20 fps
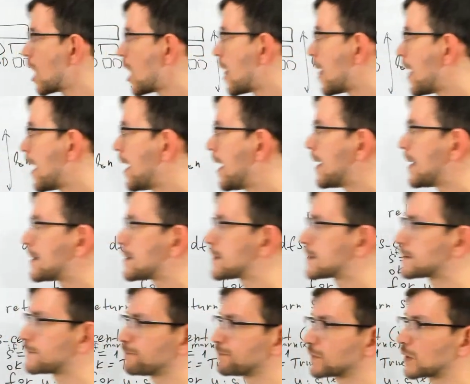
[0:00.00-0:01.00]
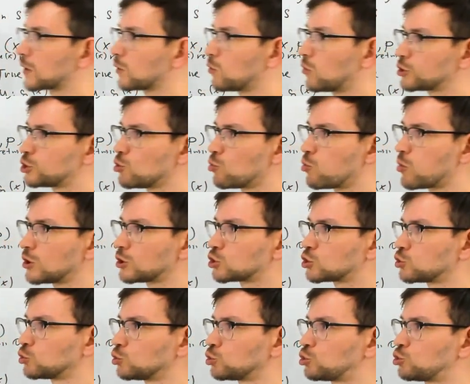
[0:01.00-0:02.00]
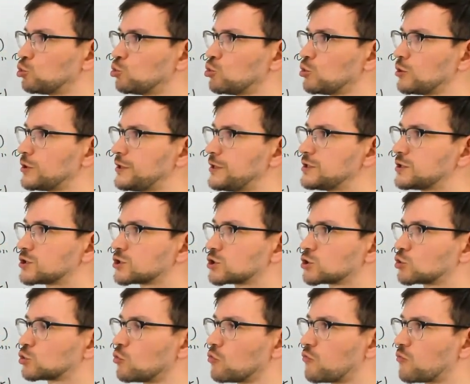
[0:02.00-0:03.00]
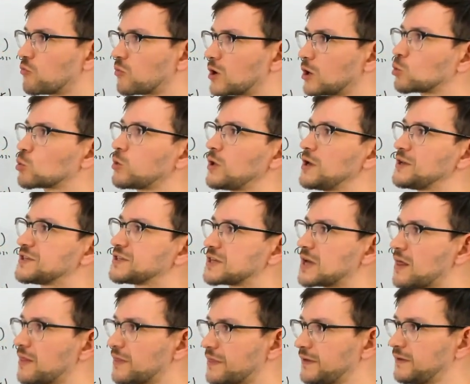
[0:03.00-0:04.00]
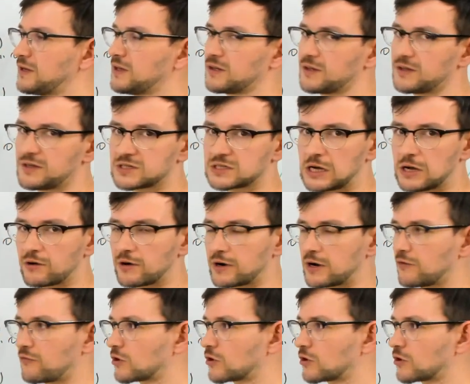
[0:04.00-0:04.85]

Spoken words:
And what you want to do is to calculate something in this area.